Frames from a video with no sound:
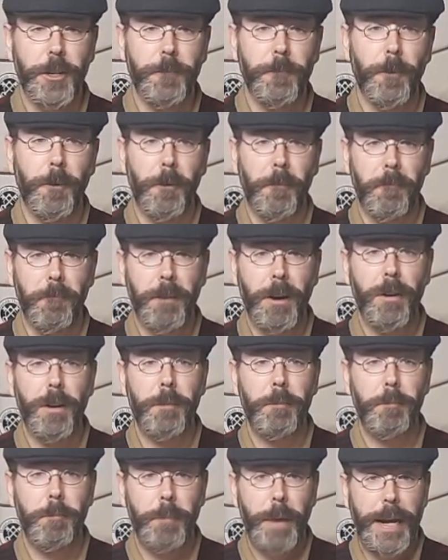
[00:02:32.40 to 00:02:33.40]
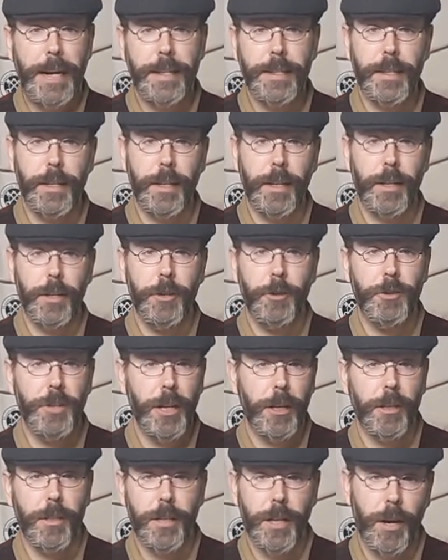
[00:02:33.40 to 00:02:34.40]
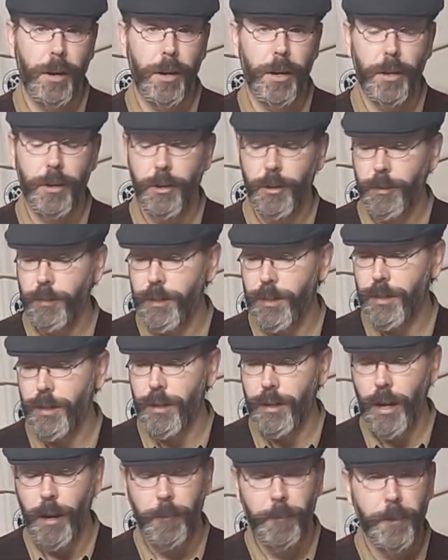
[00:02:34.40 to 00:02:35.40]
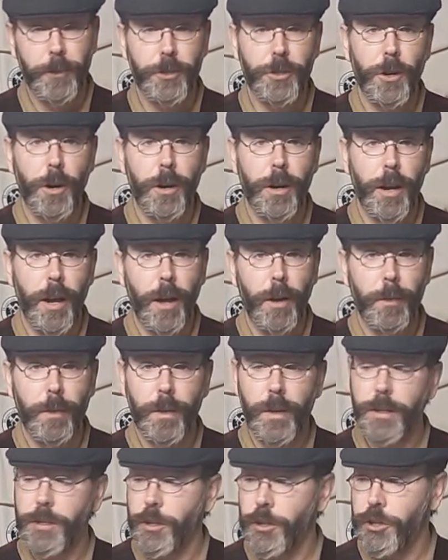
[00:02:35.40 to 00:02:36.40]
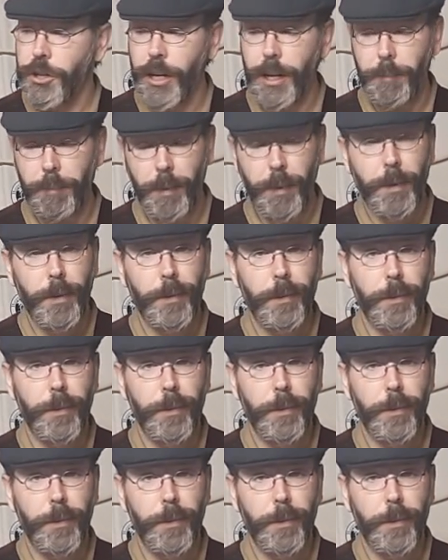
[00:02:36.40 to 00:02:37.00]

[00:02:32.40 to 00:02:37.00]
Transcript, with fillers: just for a very basic utilitarian use. Now, if you're starting out, these are cheap.